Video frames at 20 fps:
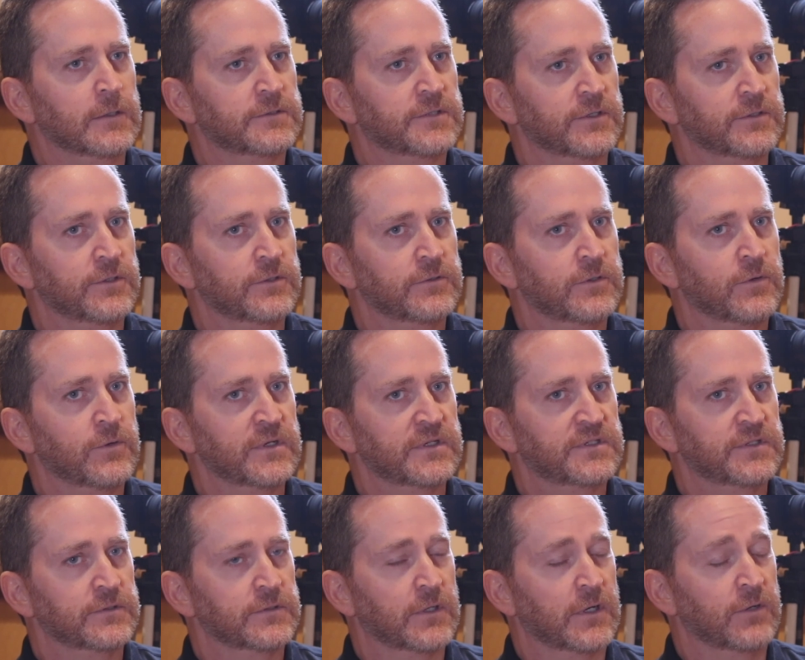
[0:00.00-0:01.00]
So you're going
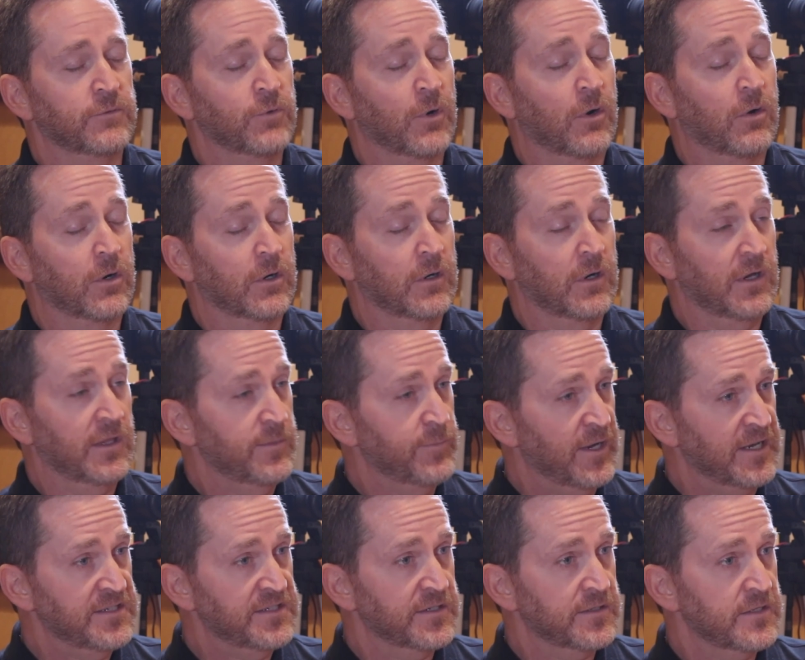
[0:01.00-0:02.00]
to enroll early,
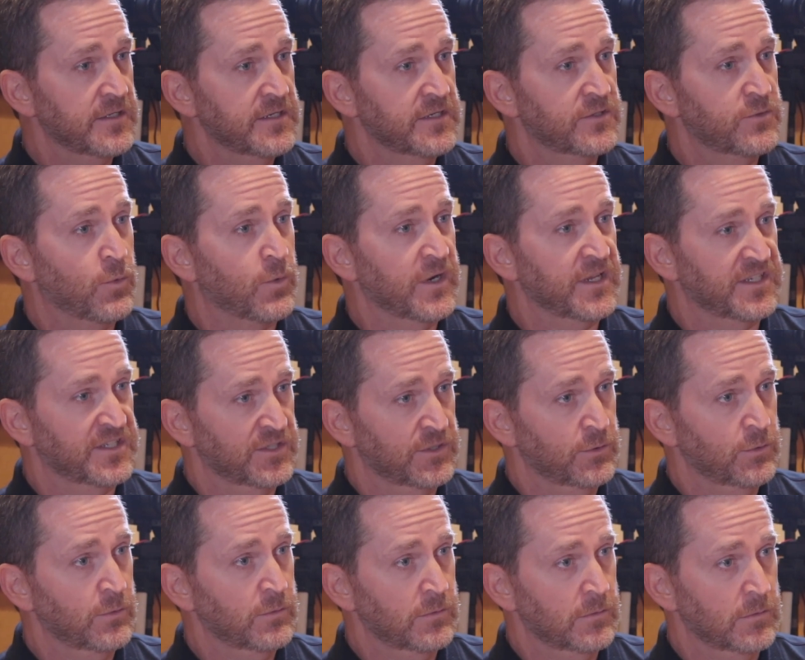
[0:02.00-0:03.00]
basically, in
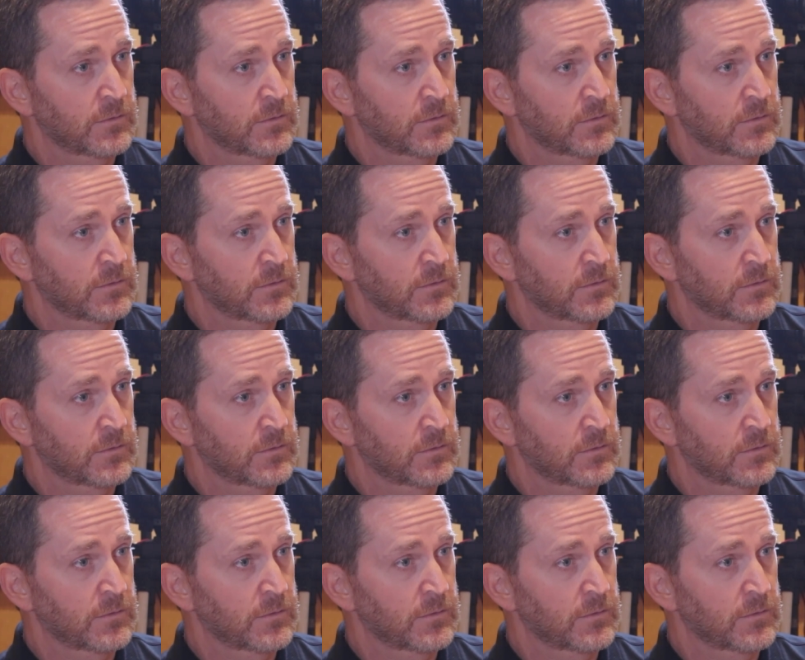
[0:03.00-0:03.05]
22?